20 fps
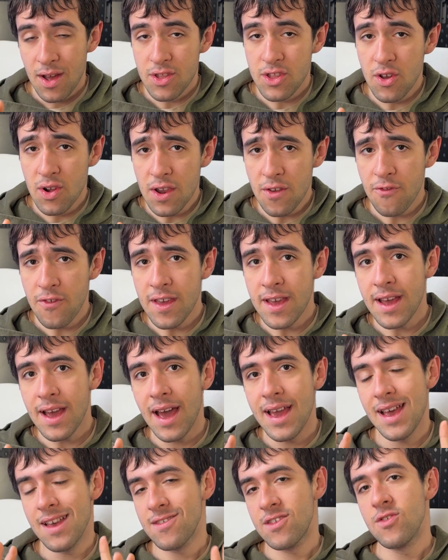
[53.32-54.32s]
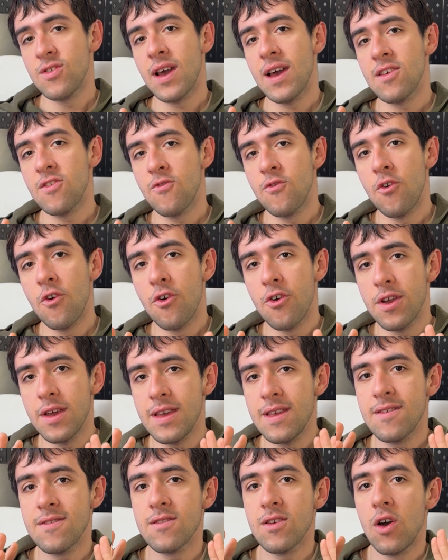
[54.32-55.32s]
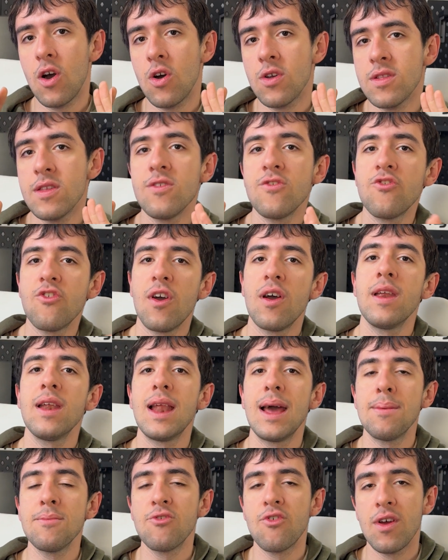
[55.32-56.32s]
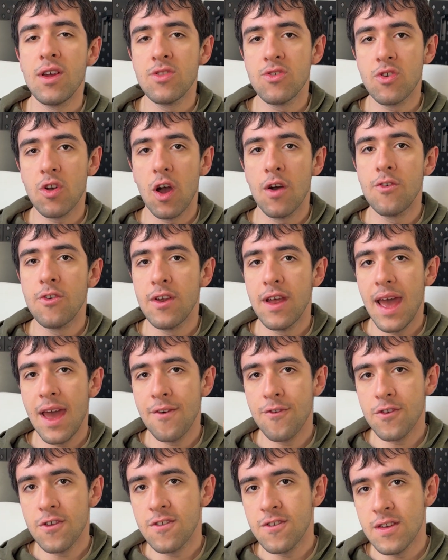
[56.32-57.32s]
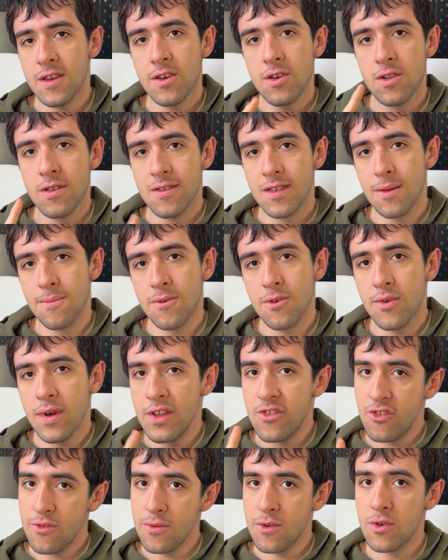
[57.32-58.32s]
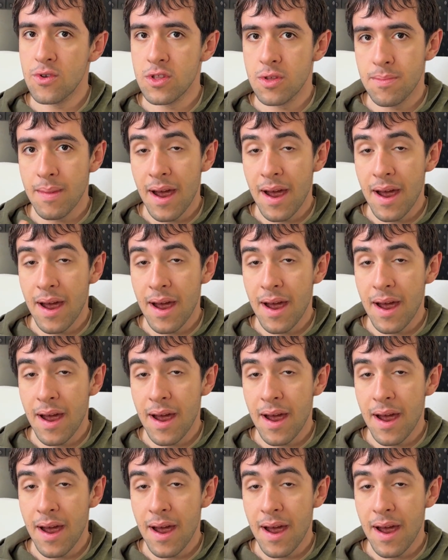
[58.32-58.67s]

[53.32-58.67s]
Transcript: Now, the only thing I ask you guys for is on this channel, I'm trying to cover every single CPU and GPU on the